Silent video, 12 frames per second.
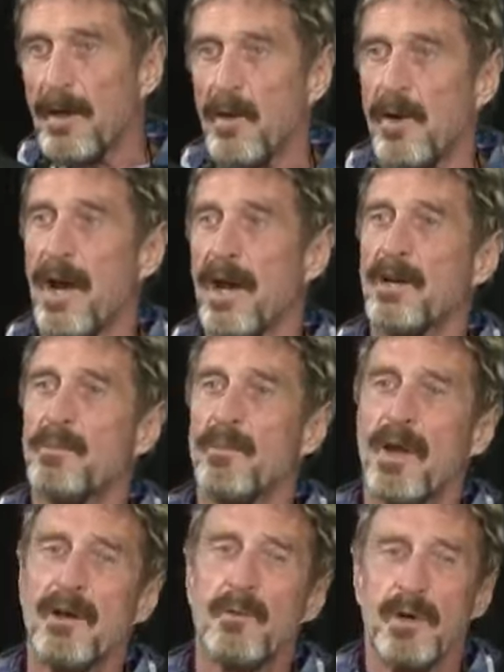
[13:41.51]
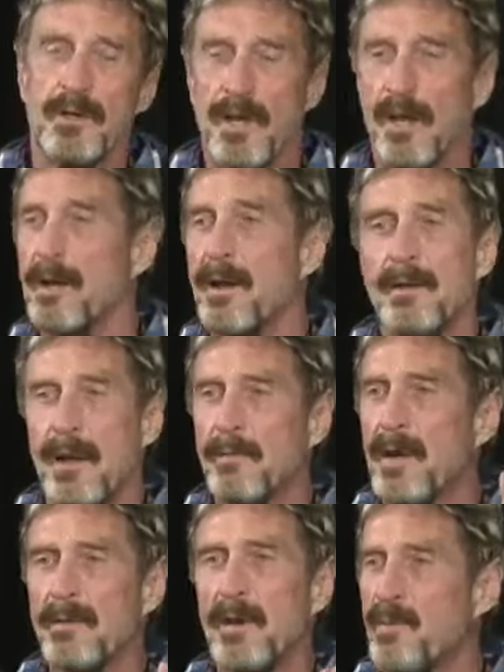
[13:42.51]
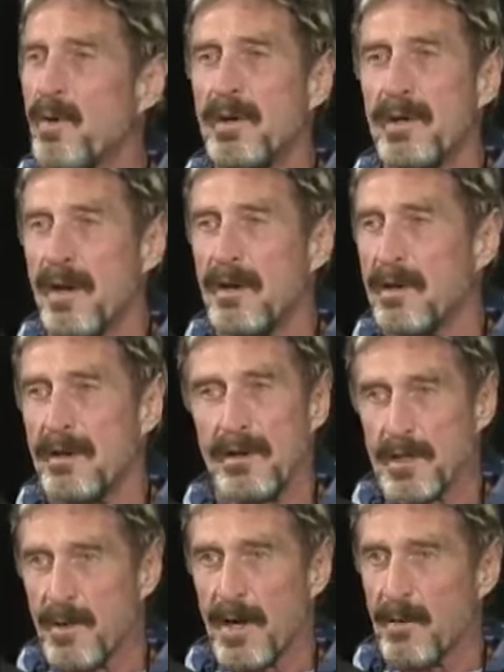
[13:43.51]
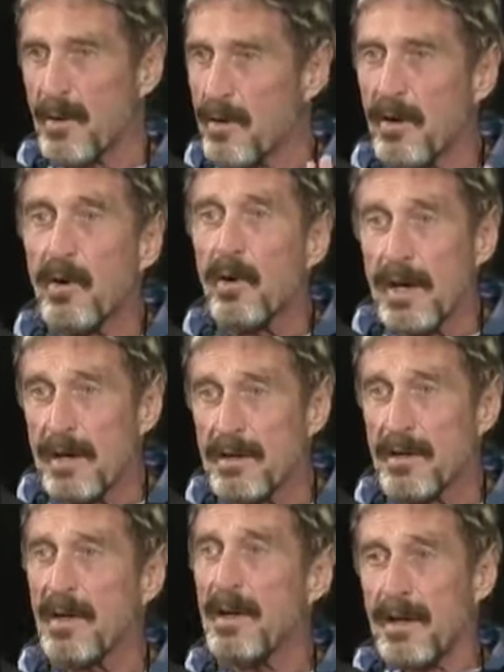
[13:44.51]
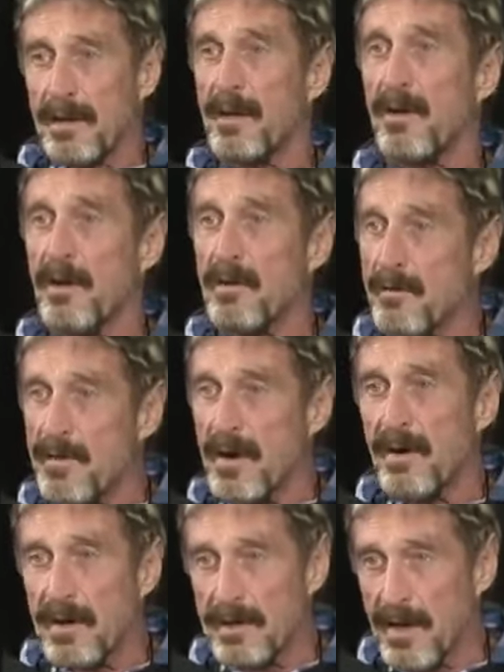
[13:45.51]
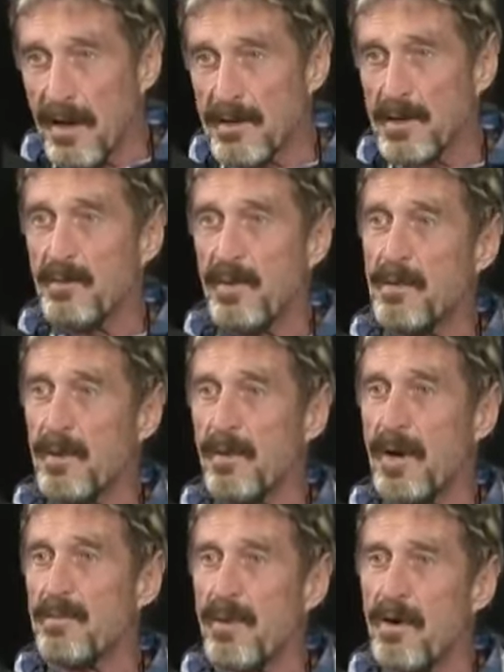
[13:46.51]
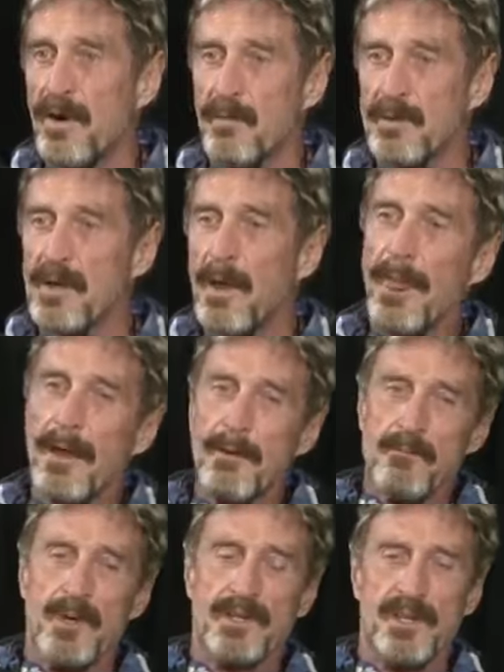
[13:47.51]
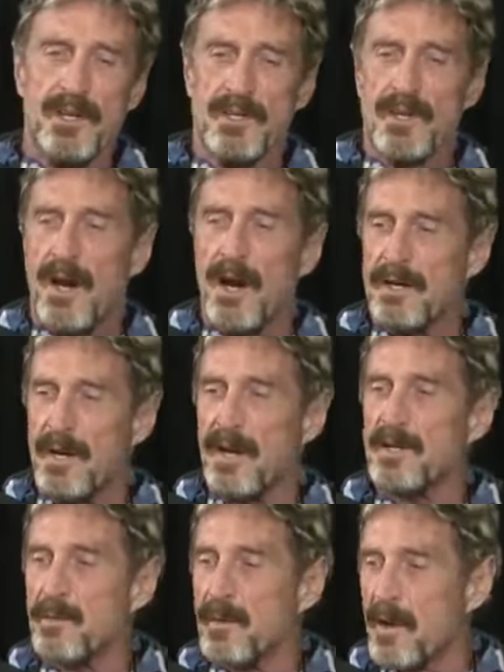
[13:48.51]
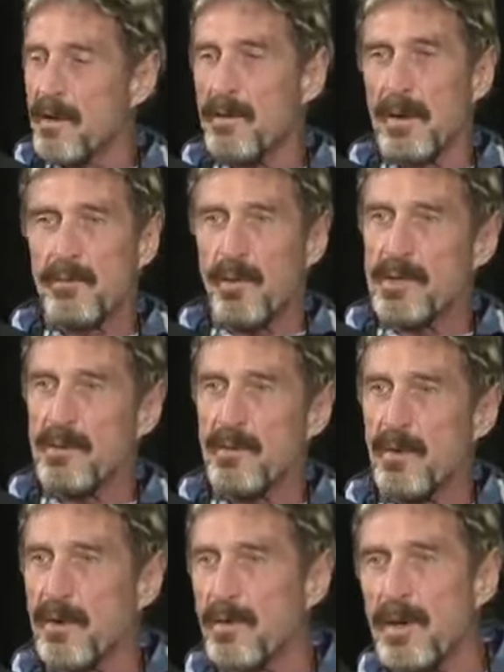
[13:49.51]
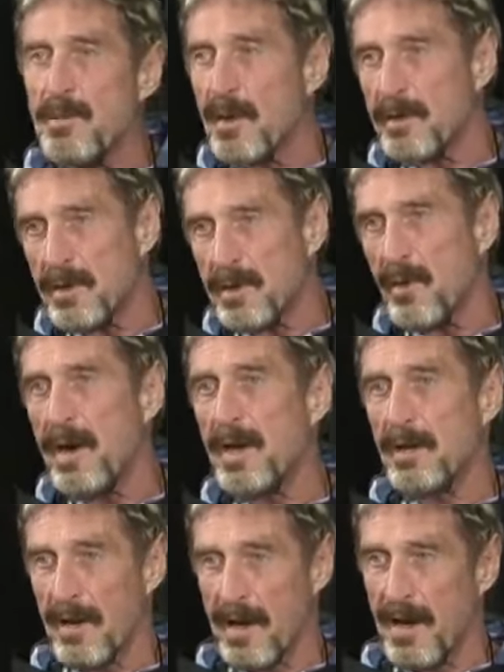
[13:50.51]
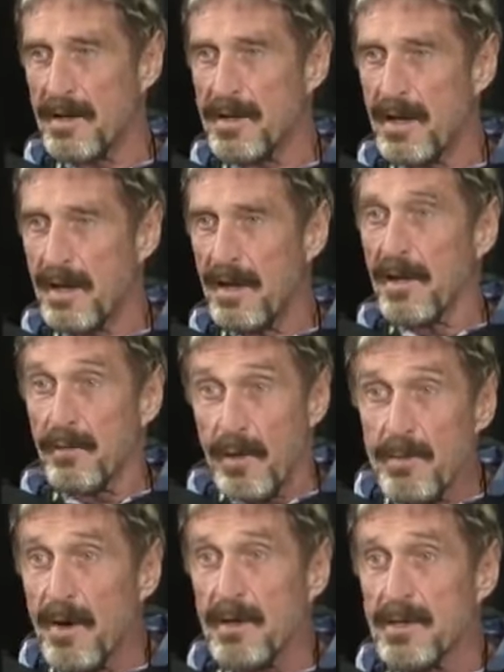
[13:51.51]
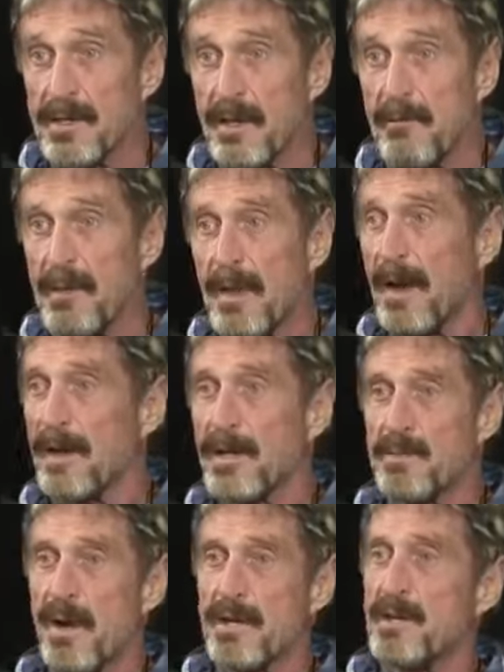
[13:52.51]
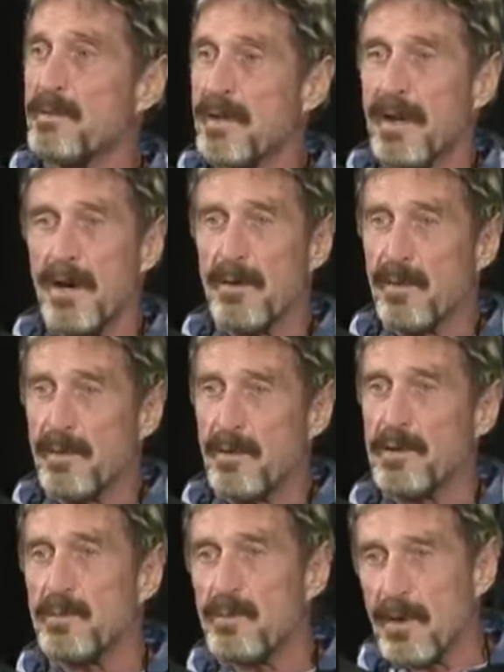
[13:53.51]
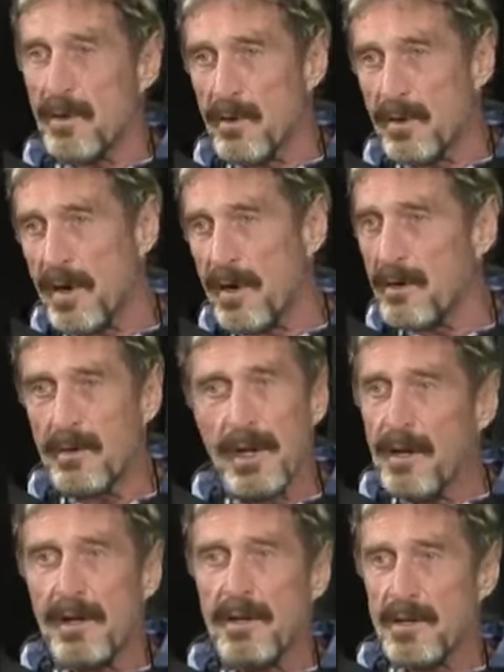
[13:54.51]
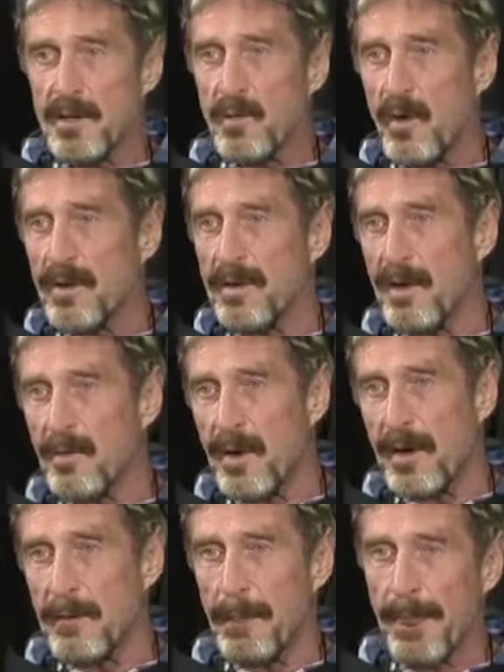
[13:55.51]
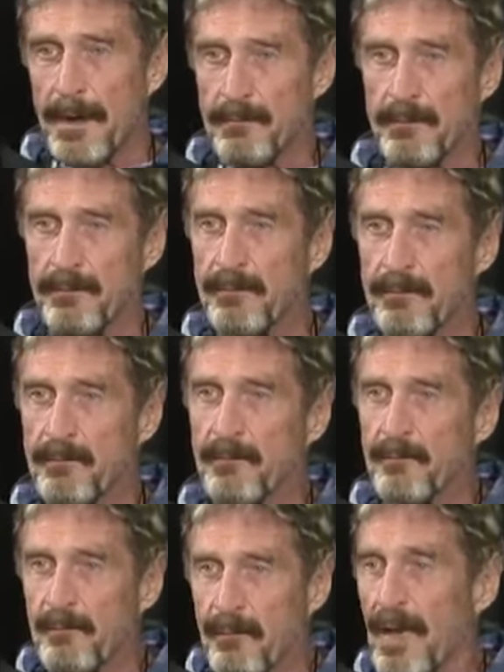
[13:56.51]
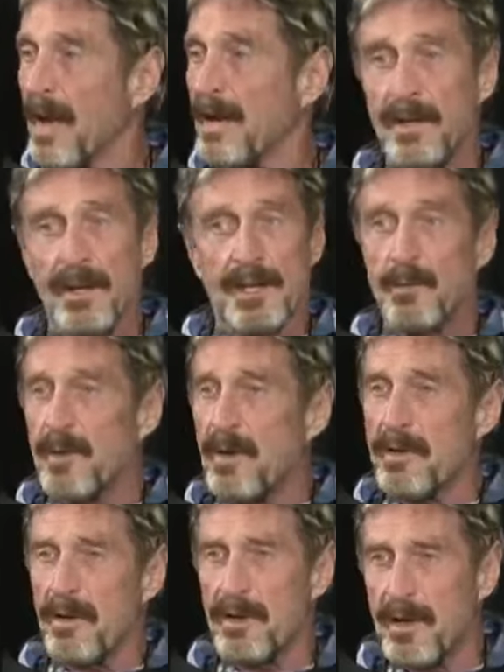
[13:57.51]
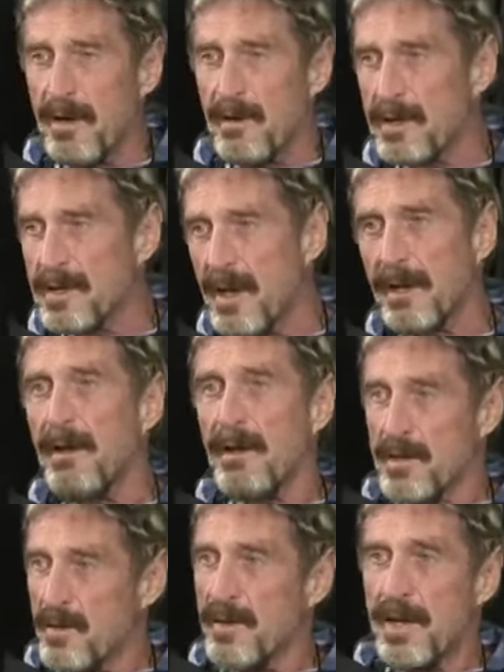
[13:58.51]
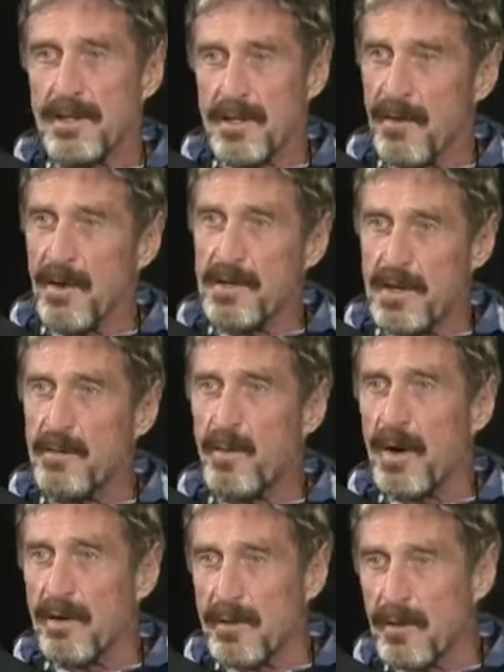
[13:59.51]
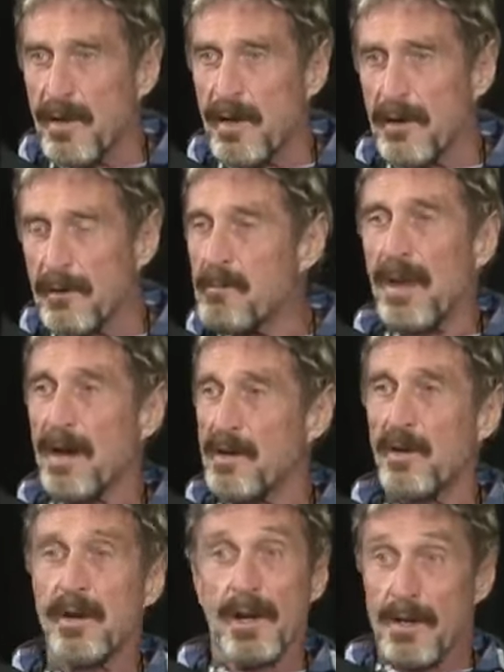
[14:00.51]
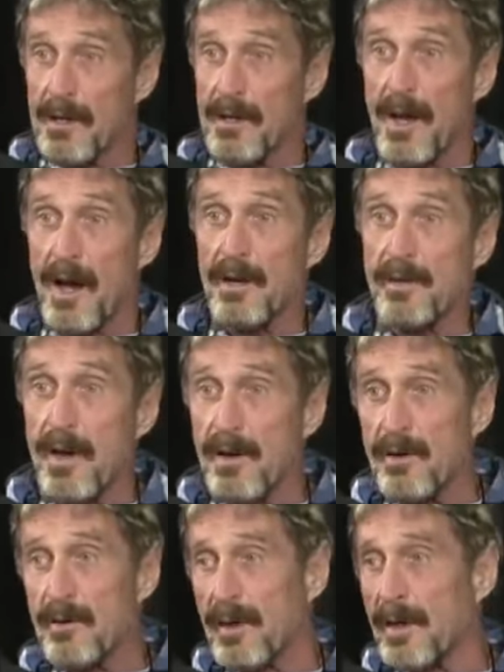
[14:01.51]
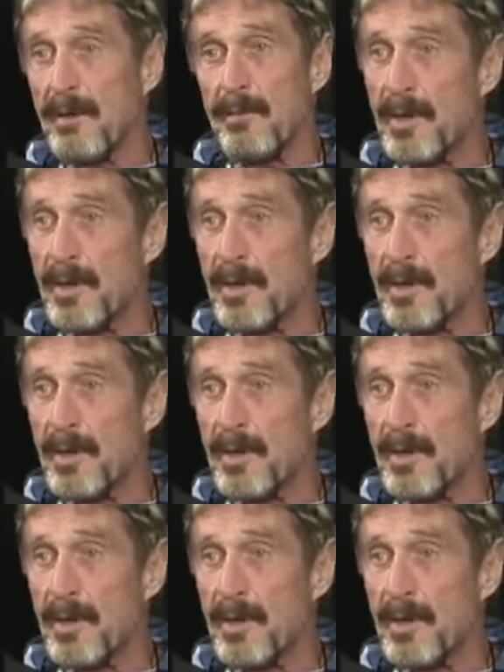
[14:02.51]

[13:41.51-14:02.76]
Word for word: You can't complain when... And I'm, I'm not putting down Indians, by the way, or, or India. They are very intelligent people and great programmers. But C G I takes them and, go, and puts them through a three-month training class, three months, and expects them to now produce miracle code. It doesn't work. And then way. connect it with all the other code. And connect it with all the other code. It's like, sure, that's a very cheap way of doing it, and you're going to get a lot of code.